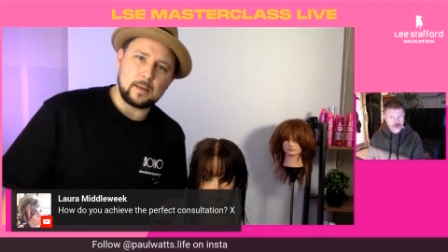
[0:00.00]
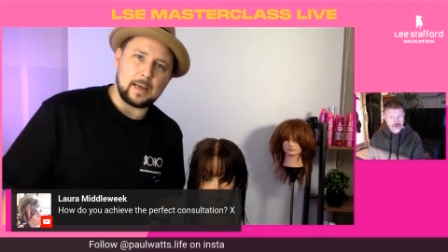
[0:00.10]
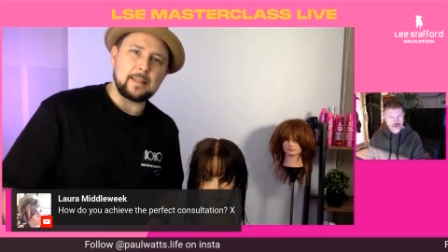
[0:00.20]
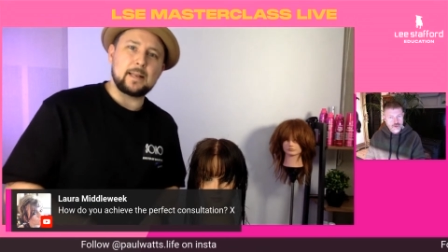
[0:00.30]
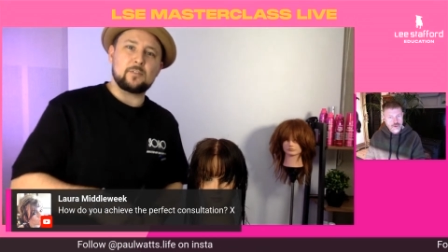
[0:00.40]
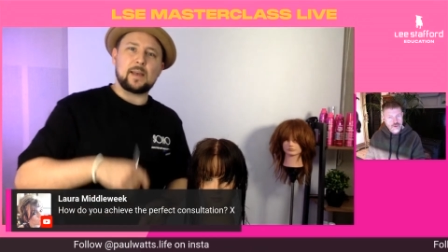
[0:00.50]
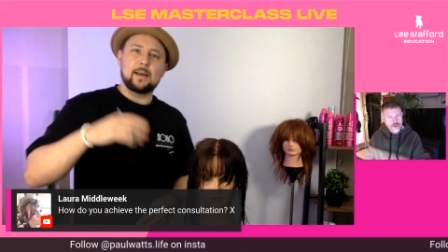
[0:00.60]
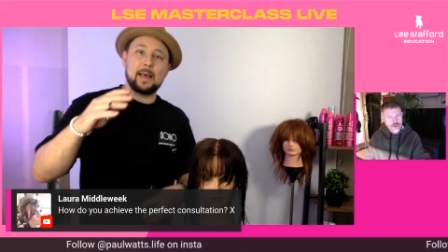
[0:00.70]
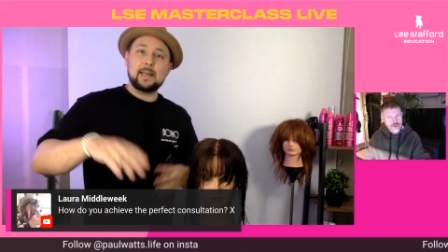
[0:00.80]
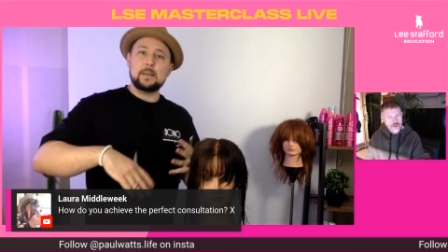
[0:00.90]
And then if
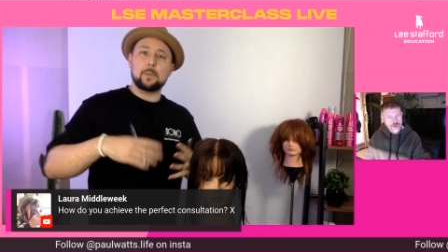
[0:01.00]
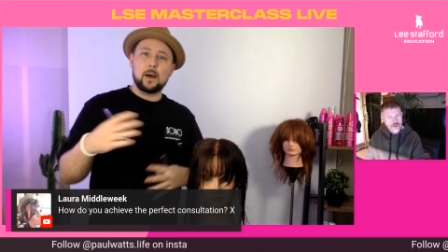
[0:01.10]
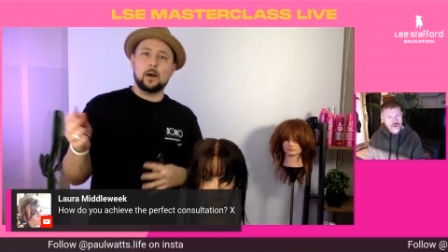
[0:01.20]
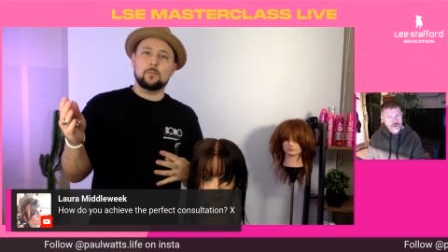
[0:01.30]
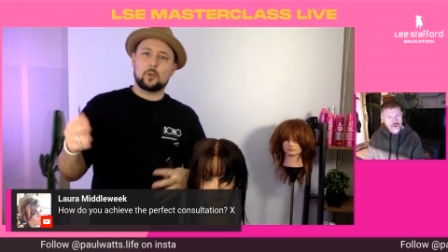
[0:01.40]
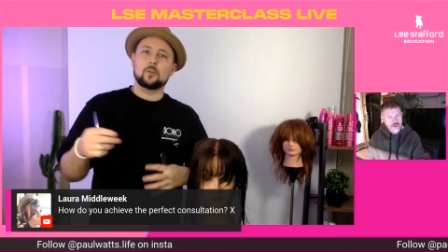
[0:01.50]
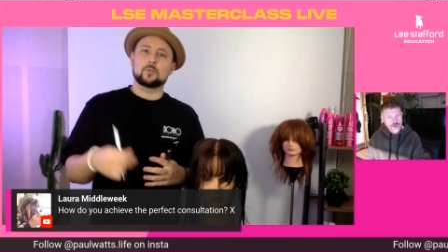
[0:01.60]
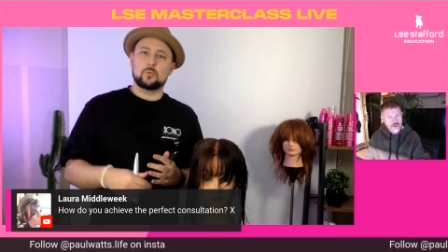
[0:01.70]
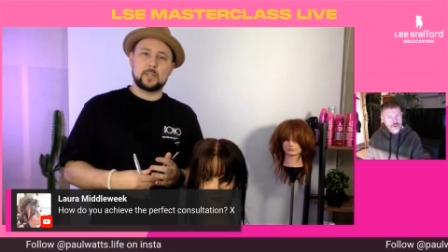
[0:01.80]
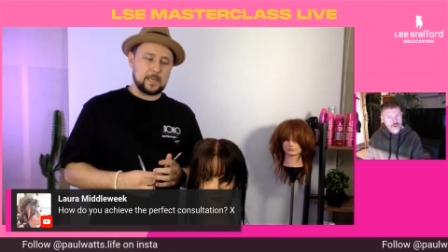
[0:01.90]
at any part of the
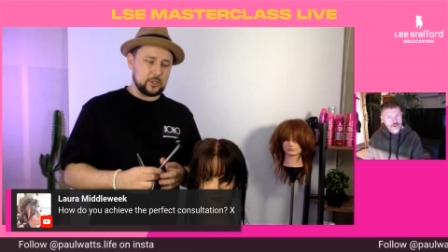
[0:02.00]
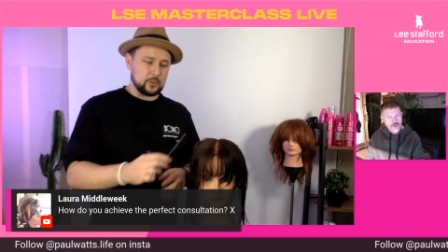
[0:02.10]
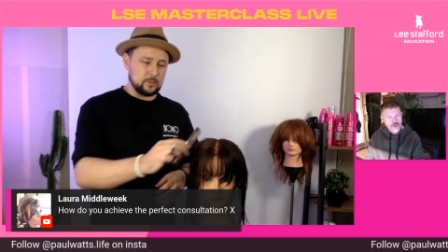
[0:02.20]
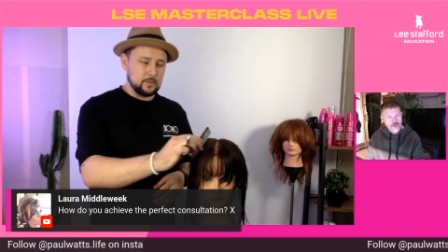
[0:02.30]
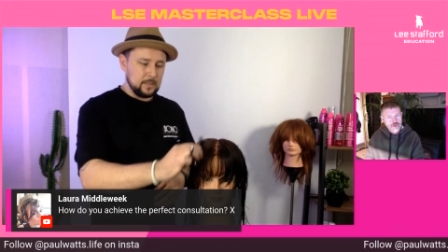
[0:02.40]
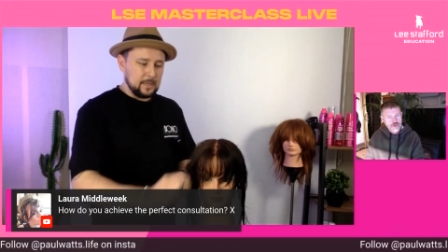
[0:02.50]
consultation